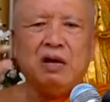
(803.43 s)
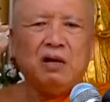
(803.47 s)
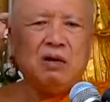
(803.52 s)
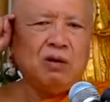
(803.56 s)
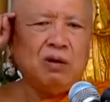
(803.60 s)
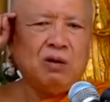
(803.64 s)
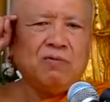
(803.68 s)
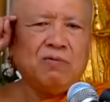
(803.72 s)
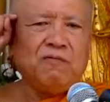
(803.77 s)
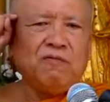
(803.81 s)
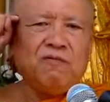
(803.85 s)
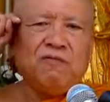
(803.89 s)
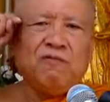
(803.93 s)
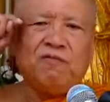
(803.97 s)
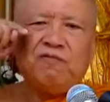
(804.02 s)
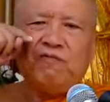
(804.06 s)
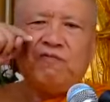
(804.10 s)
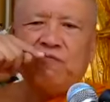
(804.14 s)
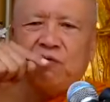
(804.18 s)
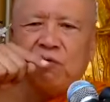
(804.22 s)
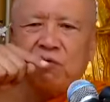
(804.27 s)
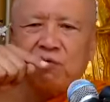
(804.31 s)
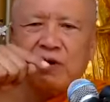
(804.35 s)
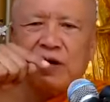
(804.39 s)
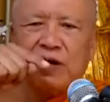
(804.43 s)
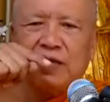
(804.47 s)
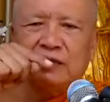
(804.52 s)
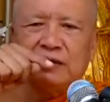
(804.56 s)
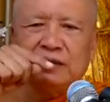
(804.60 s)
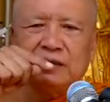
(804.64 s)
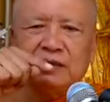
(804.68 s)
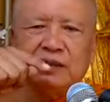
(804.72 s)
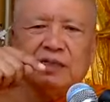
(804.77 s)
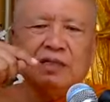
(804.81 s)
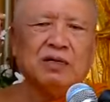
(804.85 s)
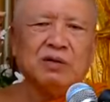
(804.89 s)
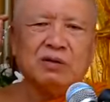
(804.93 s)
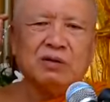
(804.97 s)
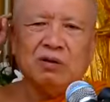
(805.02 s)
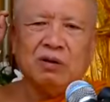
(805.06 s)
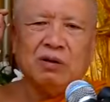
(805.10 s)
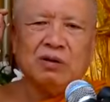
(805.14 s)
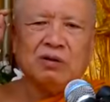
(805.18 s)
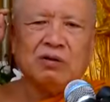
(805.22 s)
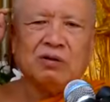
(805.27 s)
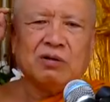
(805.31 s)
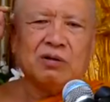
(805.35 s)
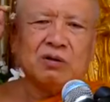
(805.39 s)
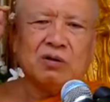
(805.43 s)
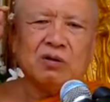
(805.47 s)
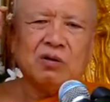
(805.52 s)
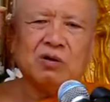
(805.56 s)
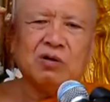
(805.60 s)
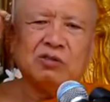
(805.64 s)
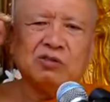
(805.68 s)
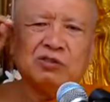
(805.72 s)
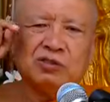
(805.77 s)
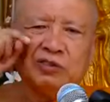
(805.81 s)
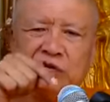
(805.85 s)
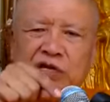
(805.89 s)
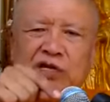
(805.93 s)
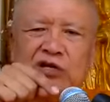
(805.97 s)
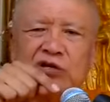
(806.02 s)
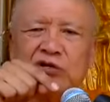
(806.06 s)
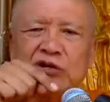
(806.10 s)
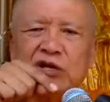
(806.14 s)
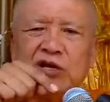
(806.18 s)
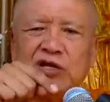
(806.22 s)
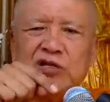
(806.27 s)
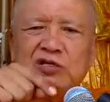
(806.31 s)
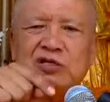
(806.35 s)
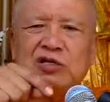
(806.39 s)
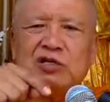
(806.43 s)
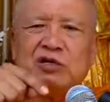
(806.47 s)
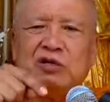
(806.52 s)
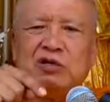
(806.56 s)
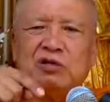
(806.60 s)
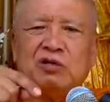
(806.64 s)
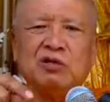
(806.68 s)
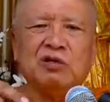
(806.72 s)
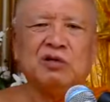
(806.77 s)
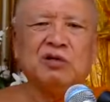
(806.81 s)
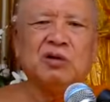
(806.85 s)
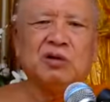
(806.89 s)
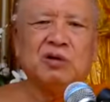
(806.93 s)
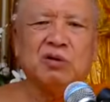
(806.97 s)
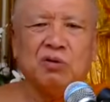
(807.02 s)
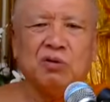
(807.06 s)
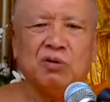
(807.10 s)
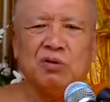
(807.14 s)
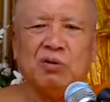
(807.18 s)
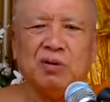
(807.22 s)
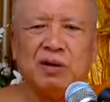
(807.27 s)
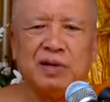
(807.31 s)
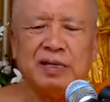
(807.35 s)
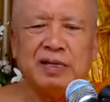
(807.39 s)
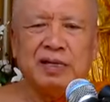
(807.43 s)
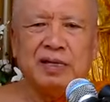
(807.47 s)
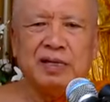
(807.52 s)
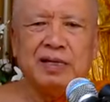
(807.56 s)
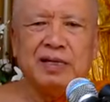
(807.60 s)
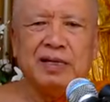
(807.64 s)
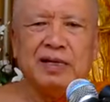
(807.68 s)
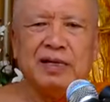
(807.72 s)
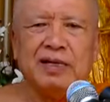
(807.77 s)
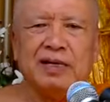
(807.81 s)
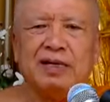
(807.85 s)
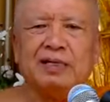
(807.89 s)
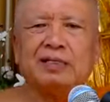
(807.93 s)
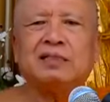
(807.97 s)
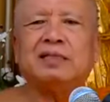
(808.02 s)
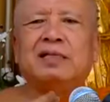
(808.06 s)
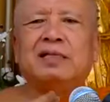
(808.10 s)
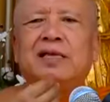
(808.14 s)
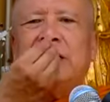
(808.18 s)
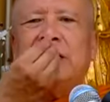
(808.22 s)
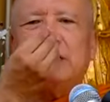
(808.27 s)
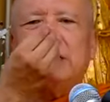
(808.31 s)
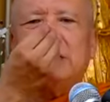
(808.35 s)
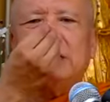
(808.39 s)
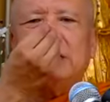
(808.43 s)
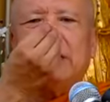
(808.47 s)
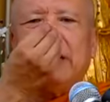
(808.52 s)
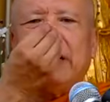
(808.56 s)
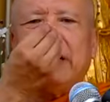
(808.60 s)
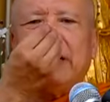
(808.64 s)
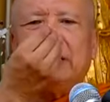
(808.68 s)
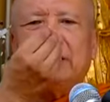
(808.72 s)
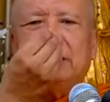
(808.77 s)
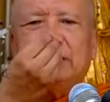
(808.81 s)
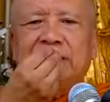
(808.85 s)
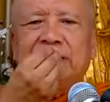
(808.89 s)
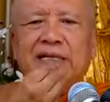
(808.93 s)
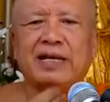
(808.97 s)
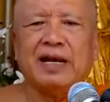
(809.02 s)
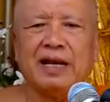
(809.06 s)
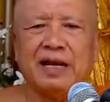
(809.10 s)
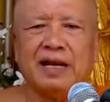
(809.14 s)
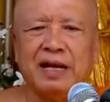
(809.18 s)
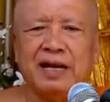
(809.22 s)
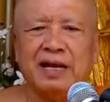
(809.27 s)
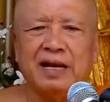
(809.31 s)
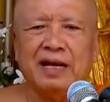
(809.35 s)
not focus, not concentration, only attention and sense.